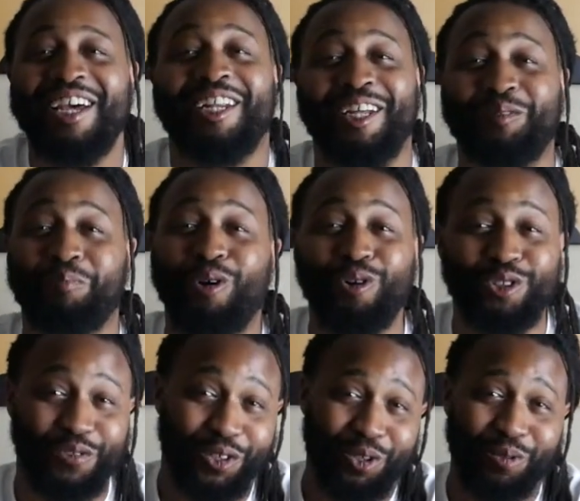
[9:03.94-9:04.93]
This bowl's
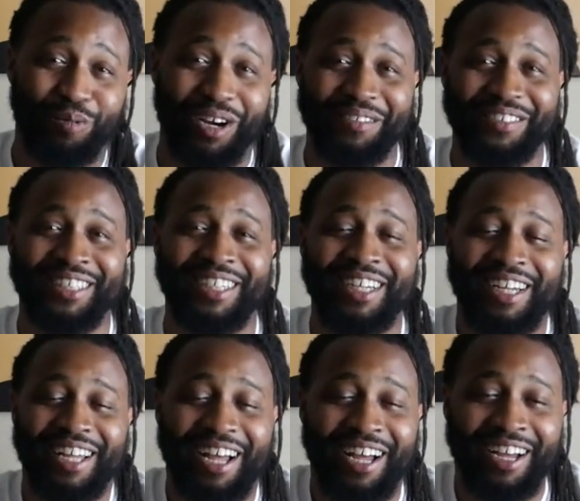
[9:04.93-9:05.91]
for you, brother.
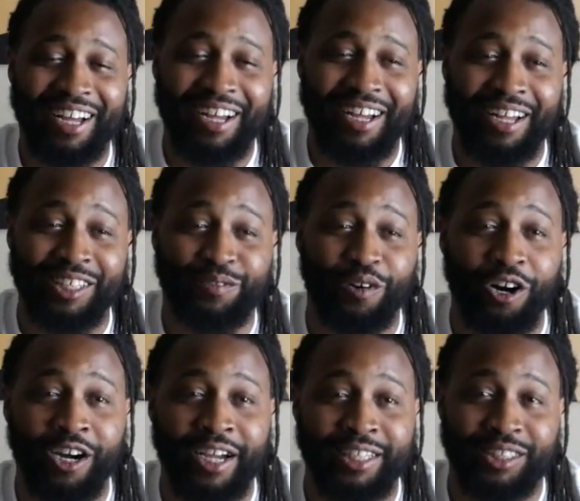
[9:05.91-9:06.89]
As
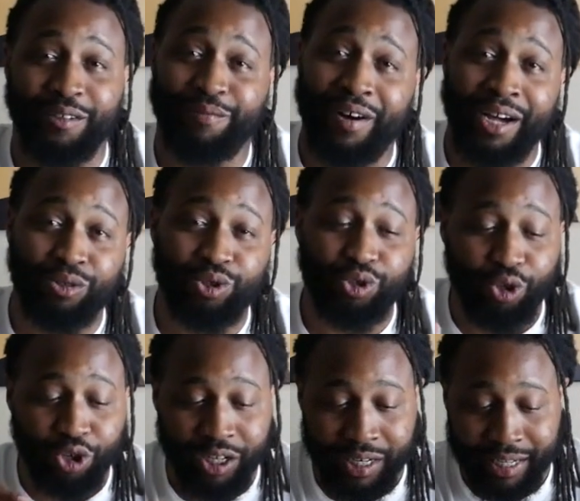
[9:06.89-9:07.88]
far as the final
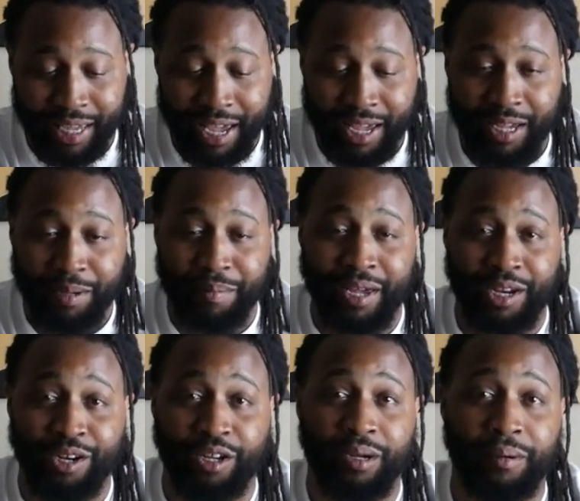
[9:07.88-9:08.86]
score of the game
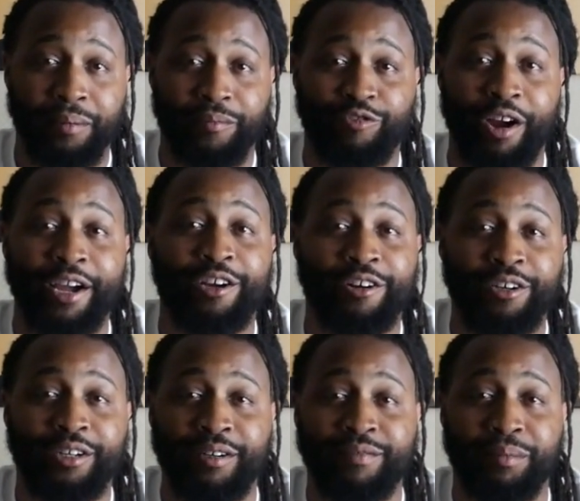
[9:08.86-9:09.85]
and the
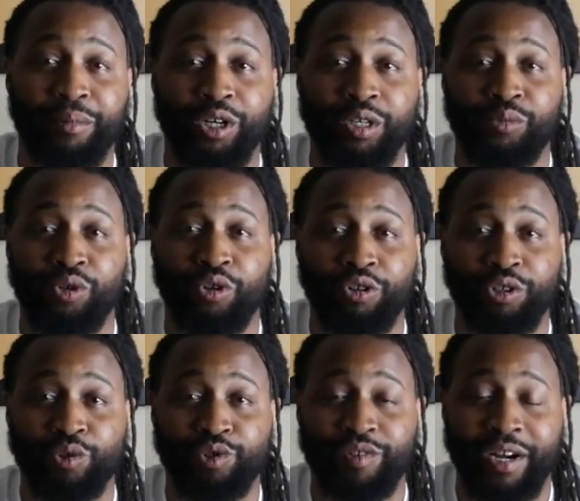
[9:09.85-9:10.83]
record of the Baltimore
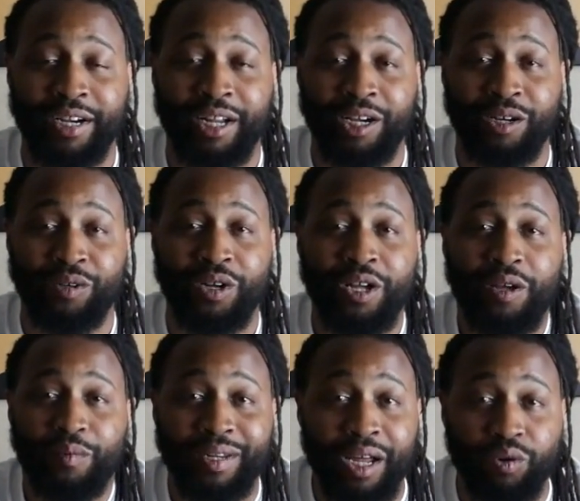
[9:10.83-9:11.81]
Orioles right now,
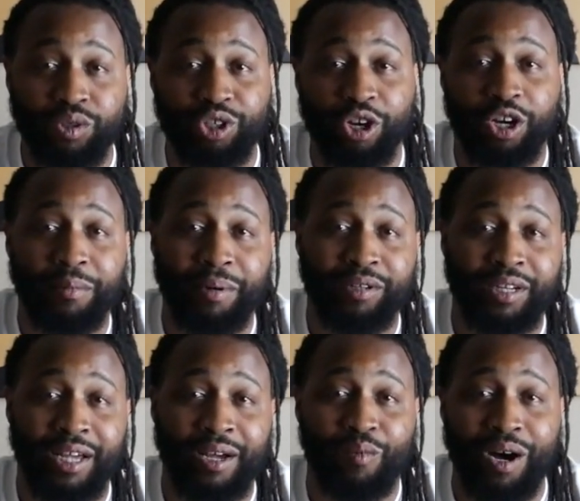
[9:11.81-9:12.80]
we're not going to talk about
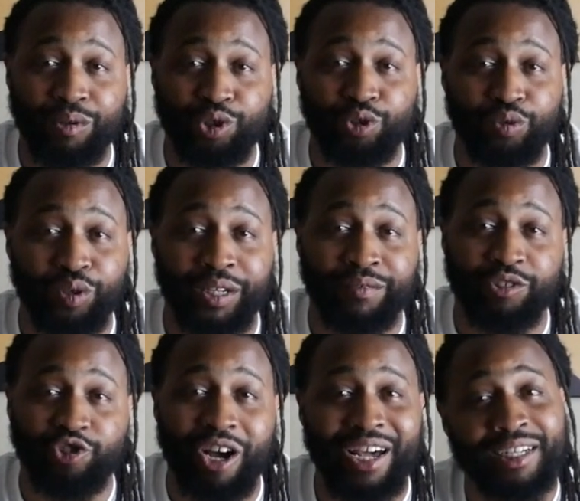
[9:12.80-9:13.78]
that. Why would you even
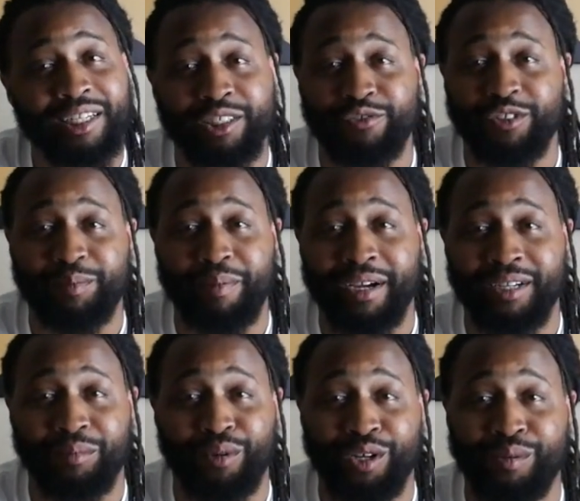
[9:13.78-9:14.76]
try to disrespect
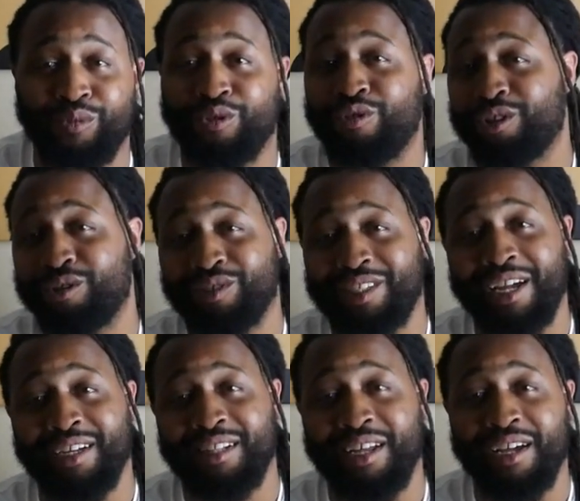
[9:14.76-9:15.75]
the Baltimore Orioles
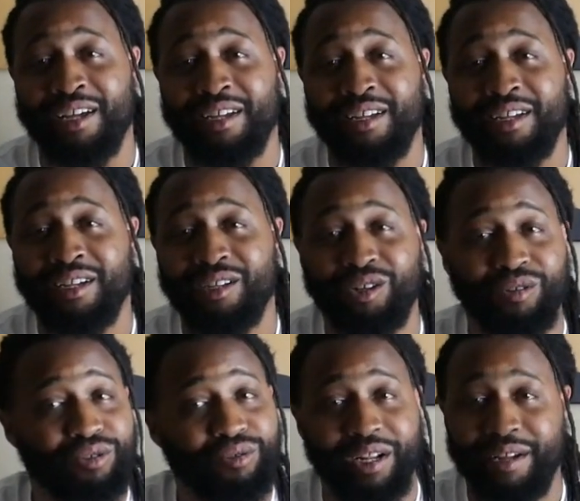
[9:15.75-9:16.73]
like that?
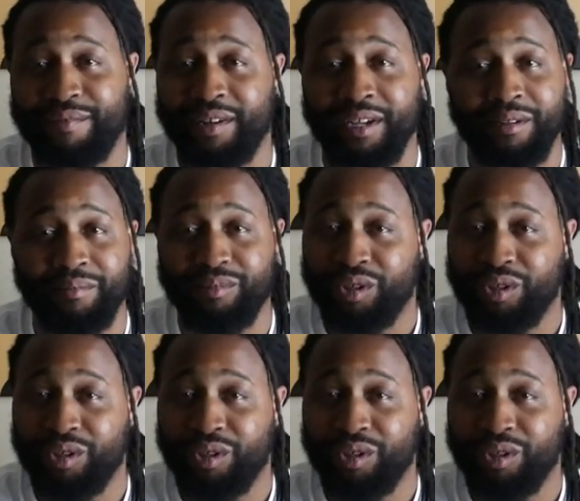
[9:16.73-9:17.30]
Don't do that, fam.